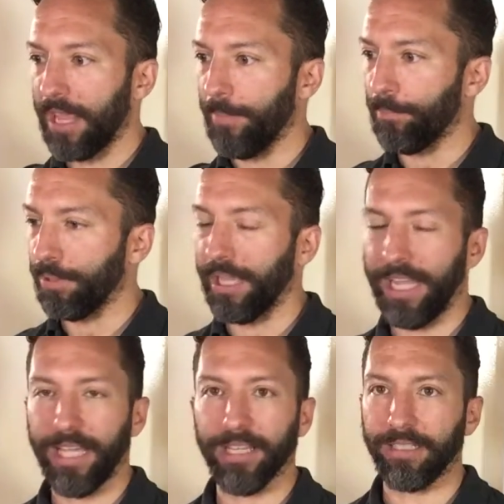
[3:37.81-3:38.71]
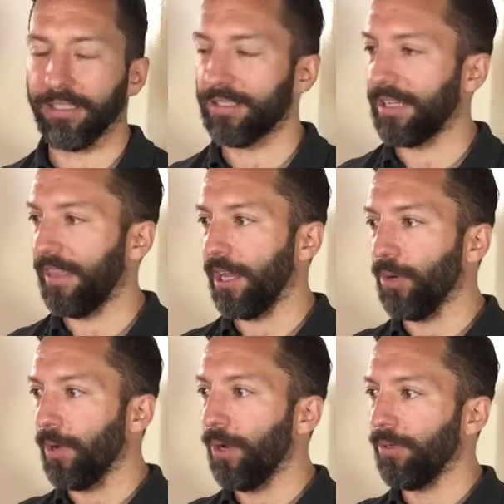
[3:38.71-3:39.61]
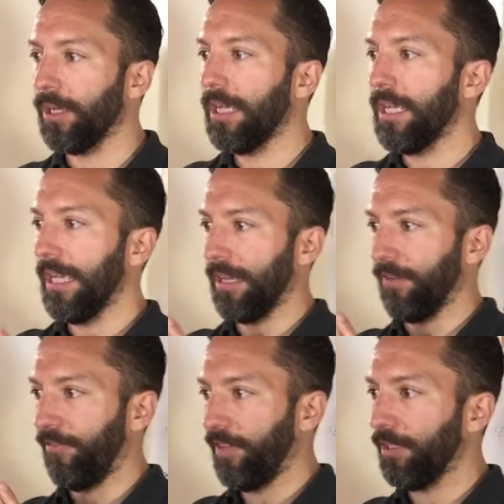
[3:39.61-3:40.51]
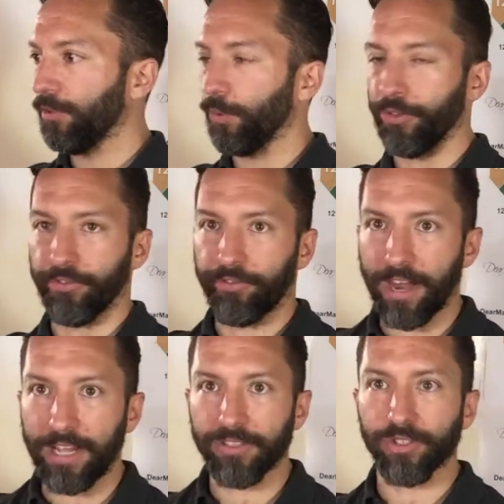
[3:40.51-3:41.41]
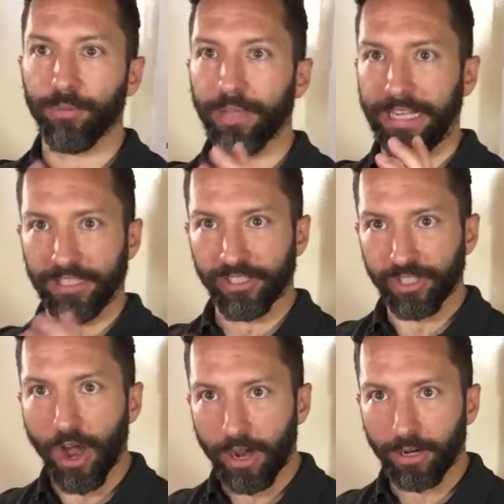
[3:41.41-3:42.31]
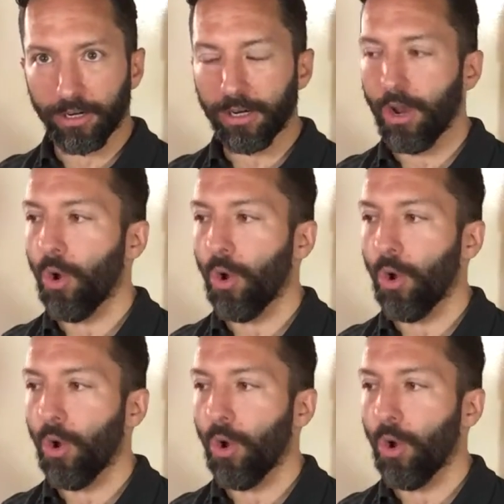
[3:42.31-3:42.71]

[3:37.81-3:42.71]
and play, like let's say they go out in a field with their friends and they're playing soccer,